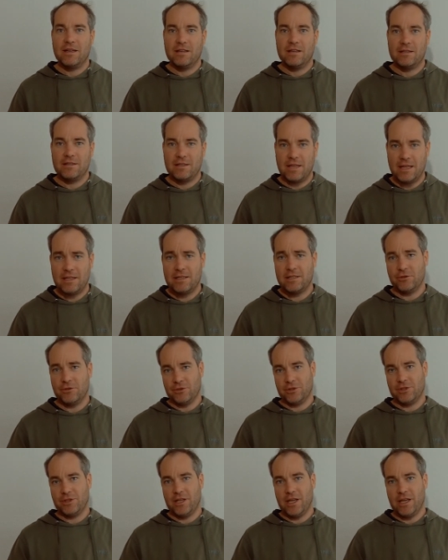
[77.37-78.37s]

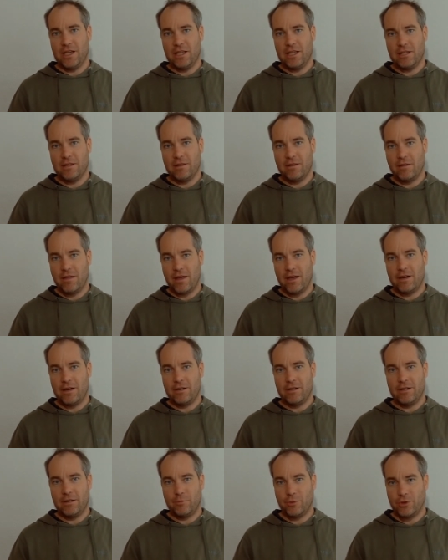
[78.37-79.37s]
sensors in their
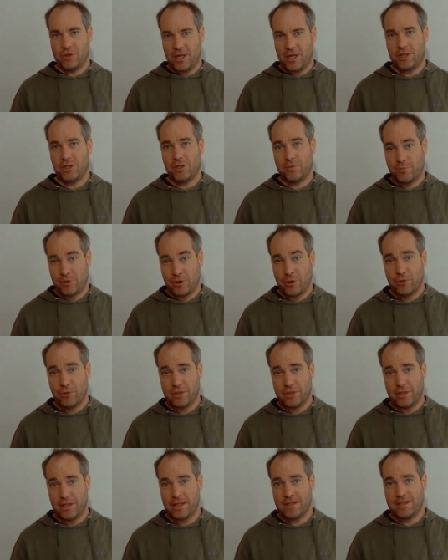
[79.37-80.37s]
production
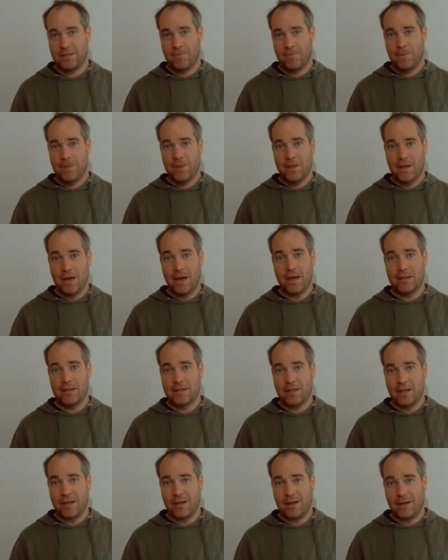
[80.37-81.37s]
process, and
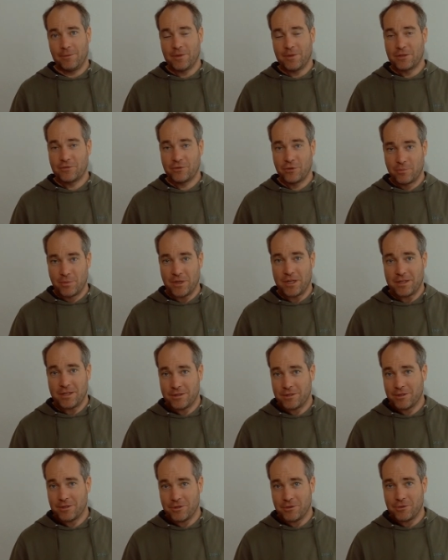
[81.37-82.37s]
it's forbidden
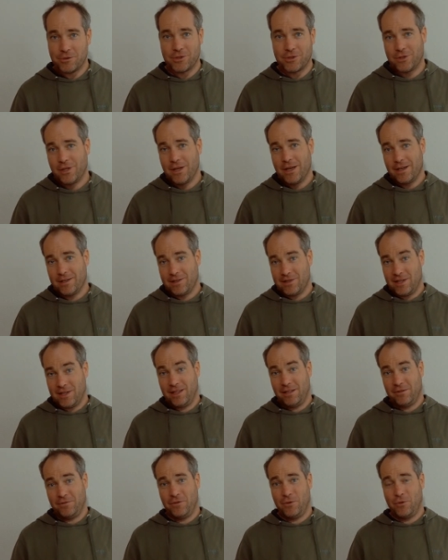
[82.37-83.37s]
to use a
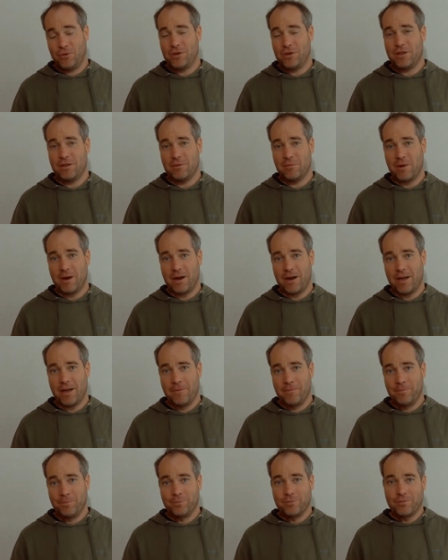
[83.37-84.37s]
cell phone nearby,
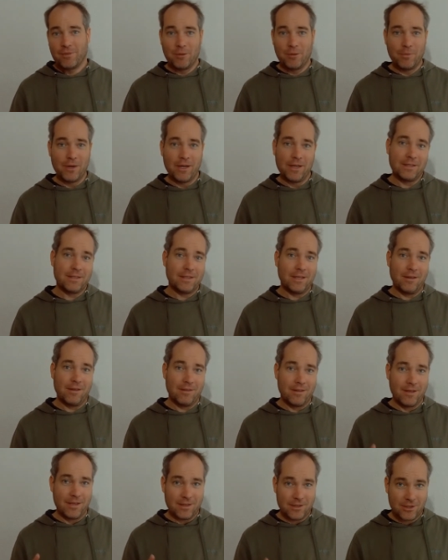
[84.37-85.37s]
but
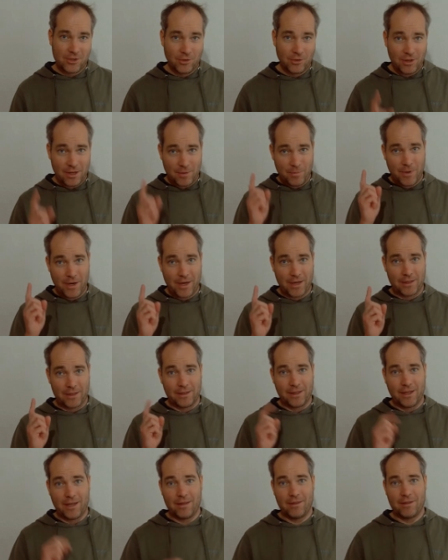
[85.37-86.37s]
the solar
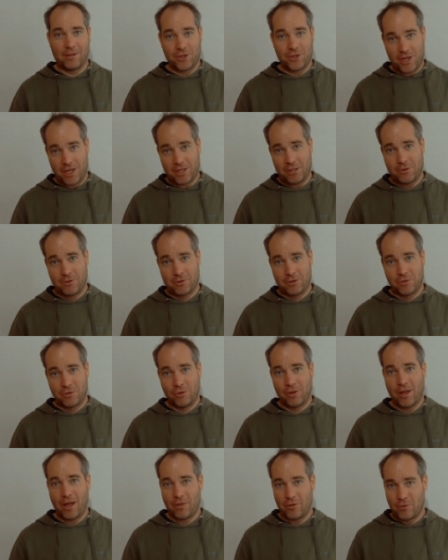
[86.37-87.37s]
panel and the charge
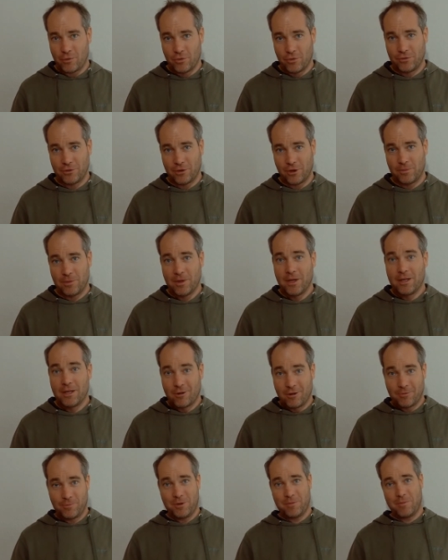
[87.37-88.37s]
controller at the rooftop
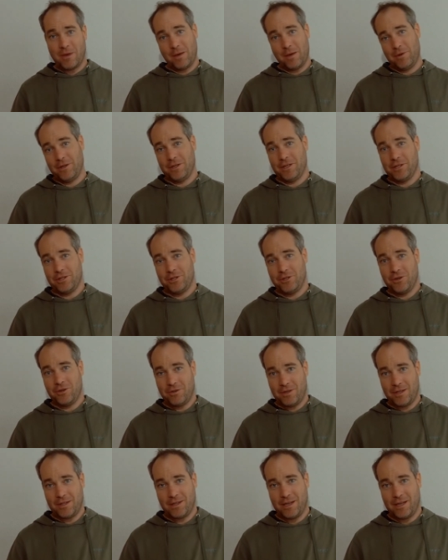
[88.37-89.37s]
could be maybe an issue in
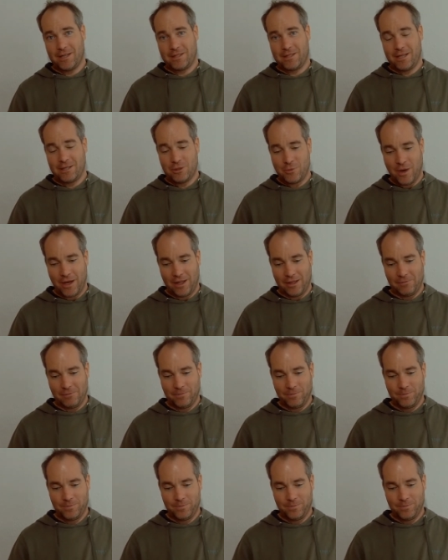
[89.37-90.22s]
that case as well.